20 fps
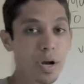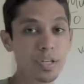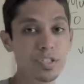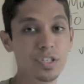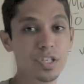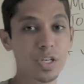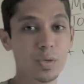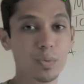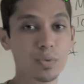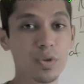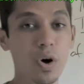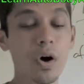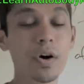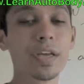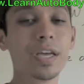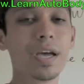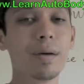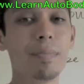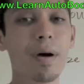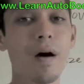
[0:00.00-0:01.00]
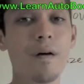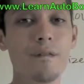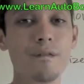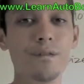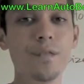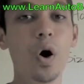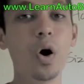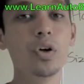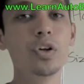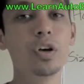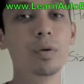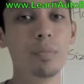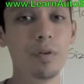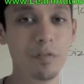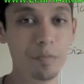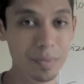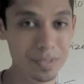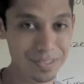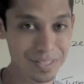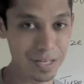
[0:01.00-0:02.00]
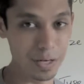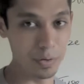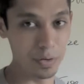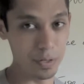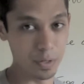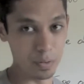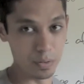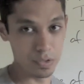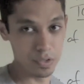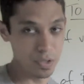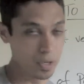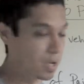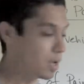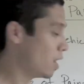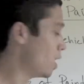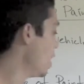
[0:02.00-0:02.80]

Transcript: price here, we're talking about volume of materials.